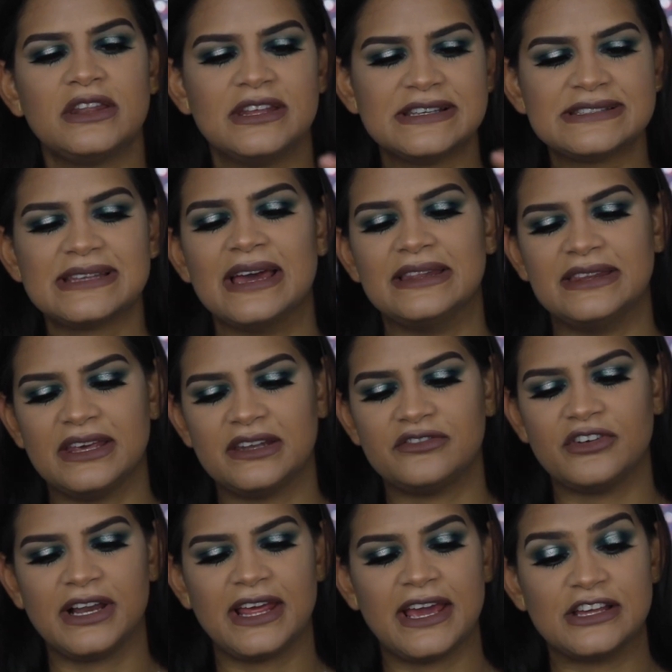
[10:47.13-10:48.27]
This I did
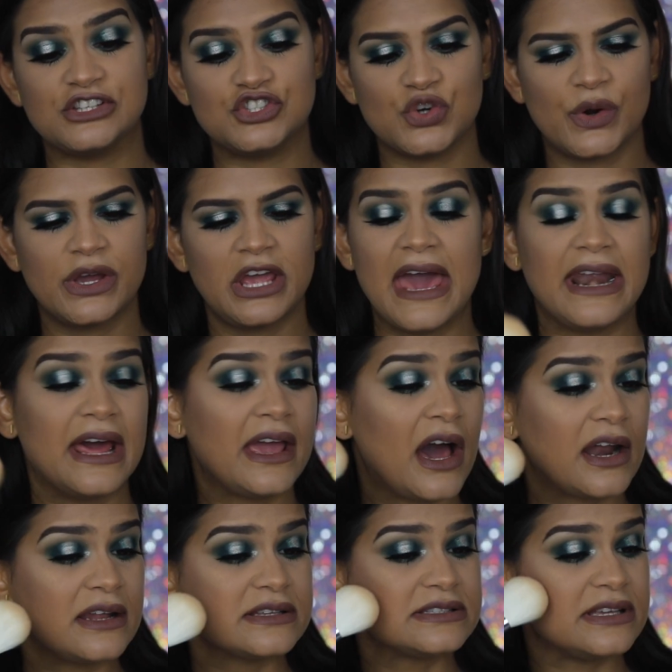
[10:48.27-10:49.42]
really enjoy, and I
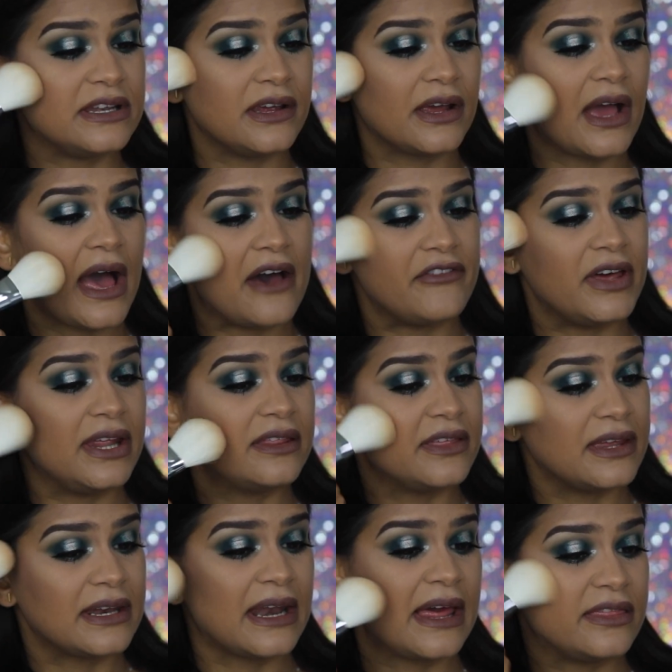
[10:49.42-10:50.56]
honestly didn't have
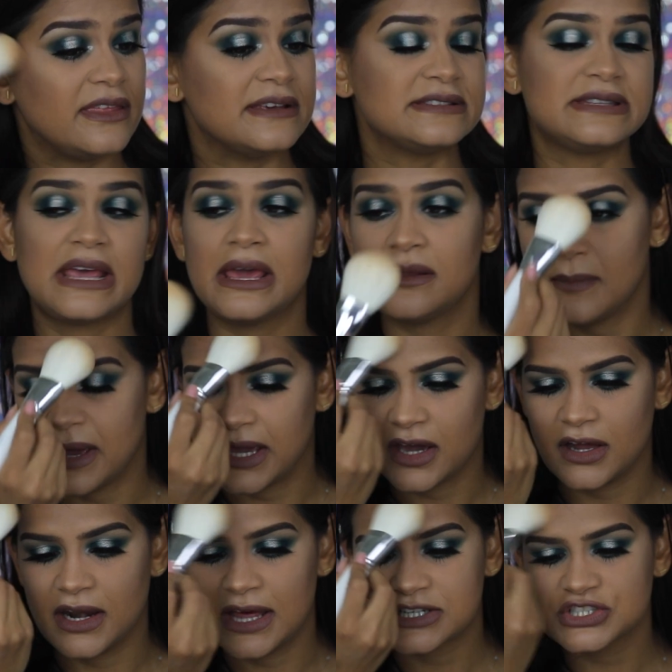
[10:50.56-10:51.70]
anything like this in my
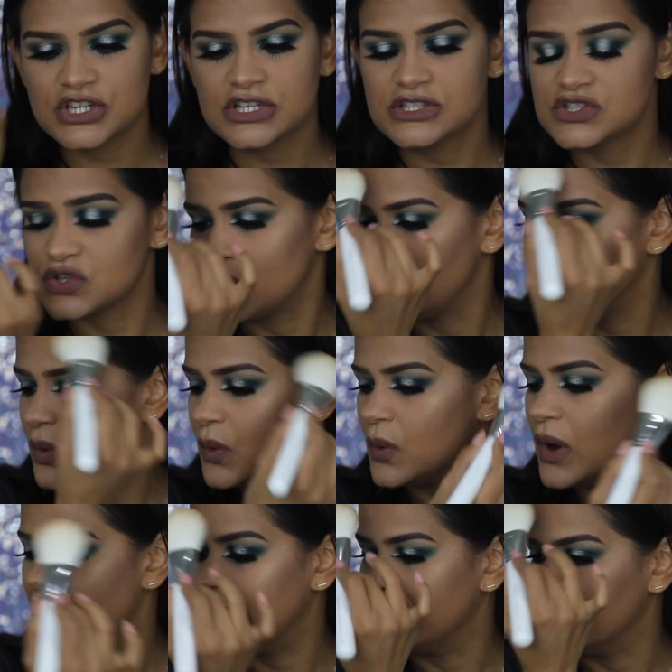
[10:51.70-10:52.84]
collection, so
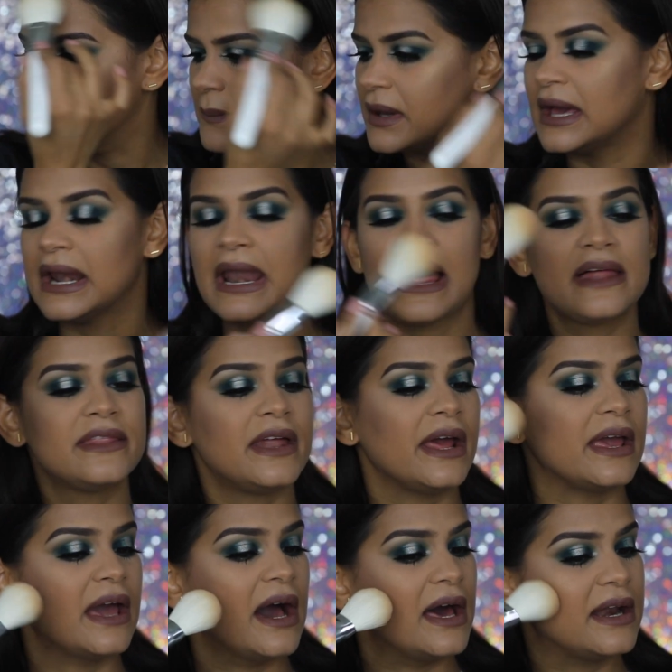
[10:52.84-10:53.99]
I am glad that
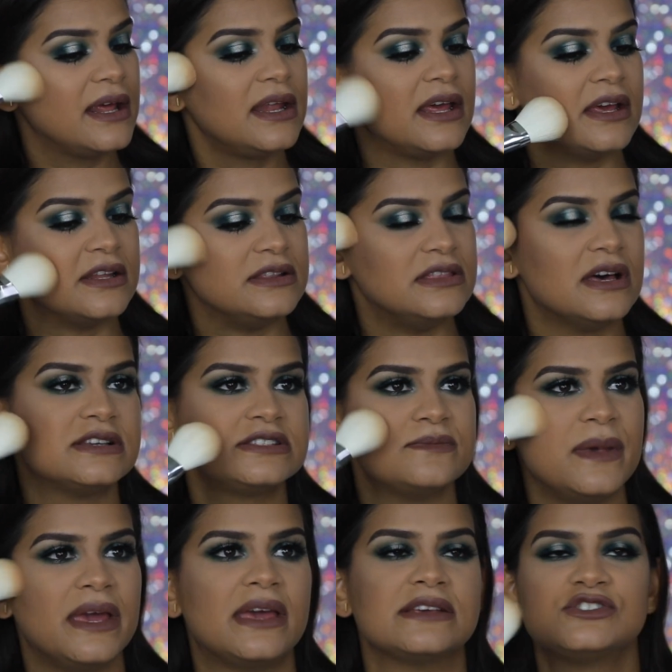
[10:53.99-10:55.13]
I got it. It does
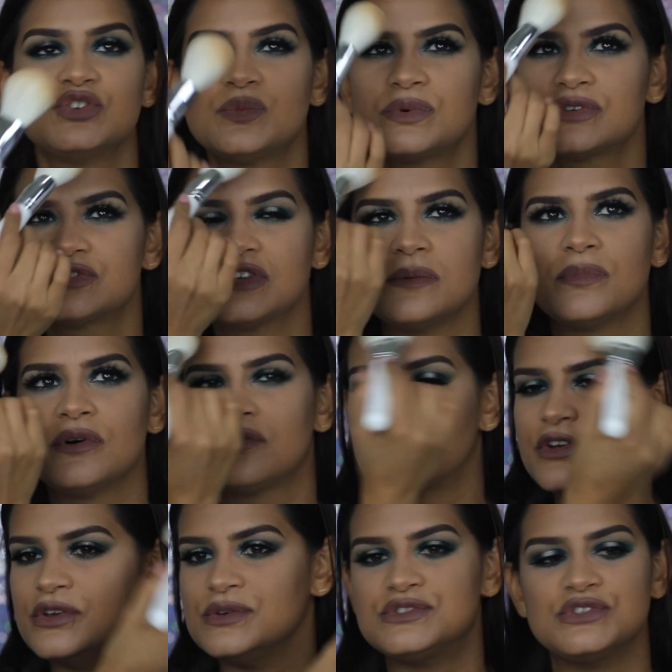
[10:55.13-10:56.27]
make it super simple for
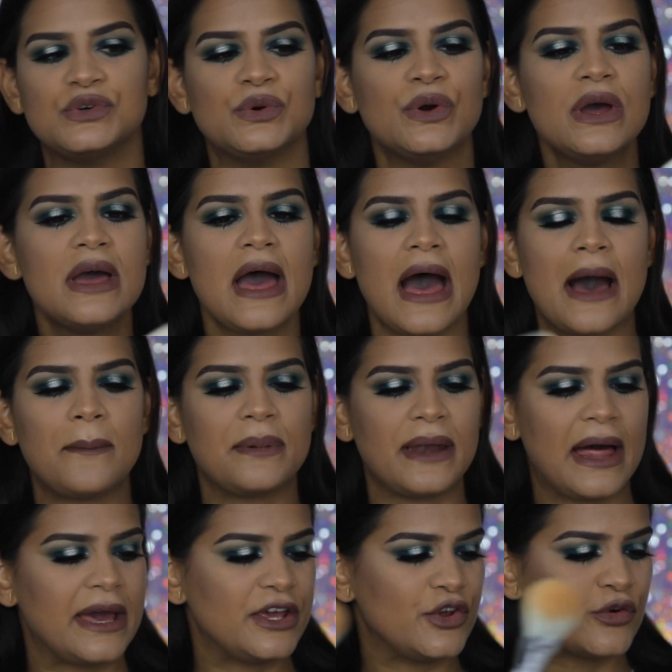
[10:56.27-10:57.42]
you to
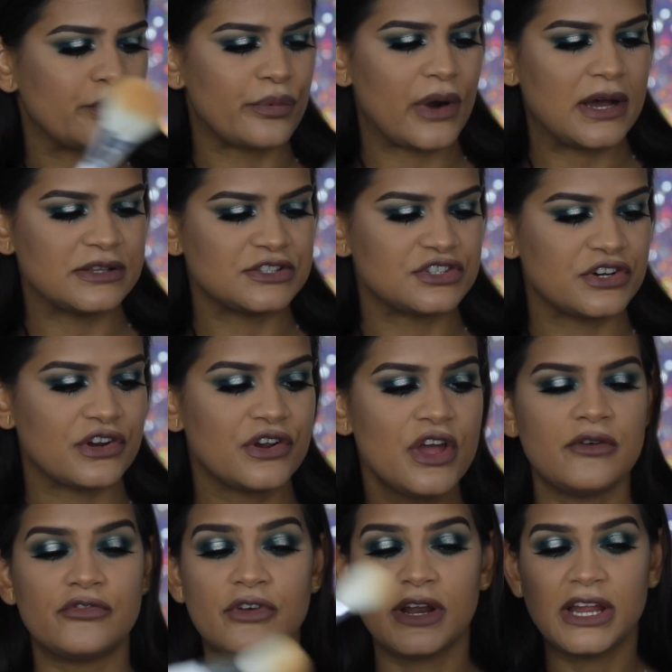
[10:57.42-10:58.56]
apply your bronzer
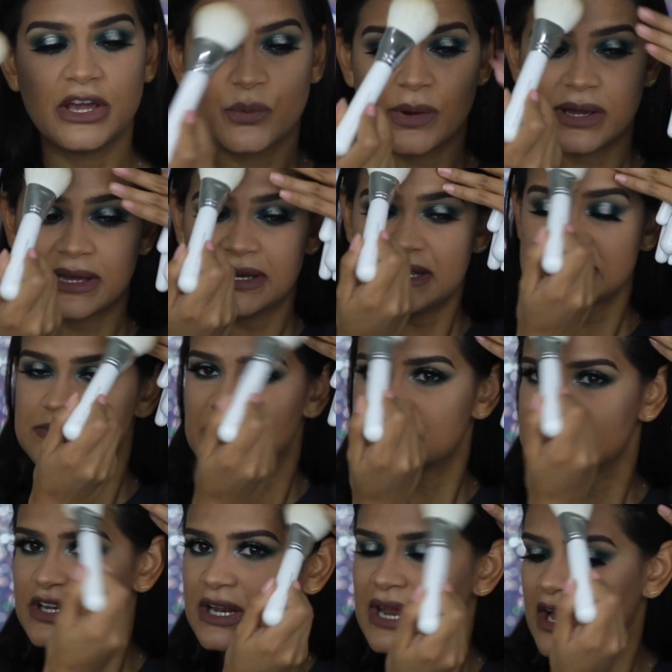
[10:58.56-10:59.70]
really quickly,
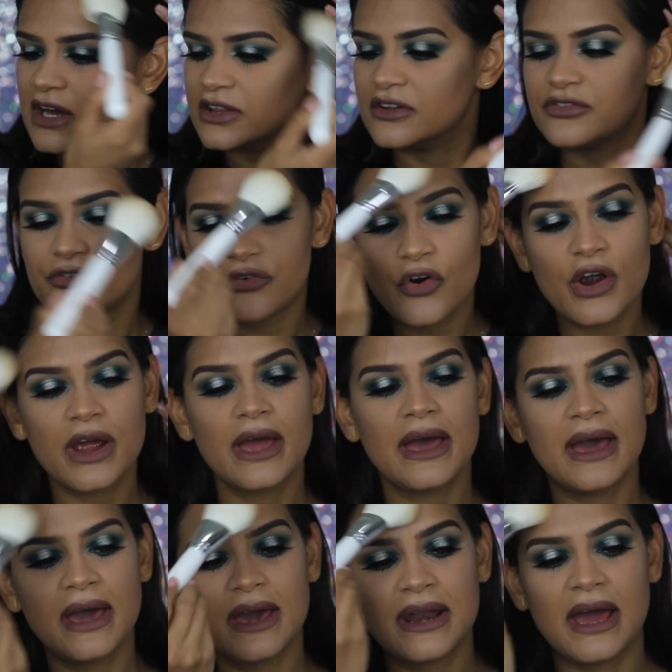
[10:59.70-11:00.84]
especially like on the forehead.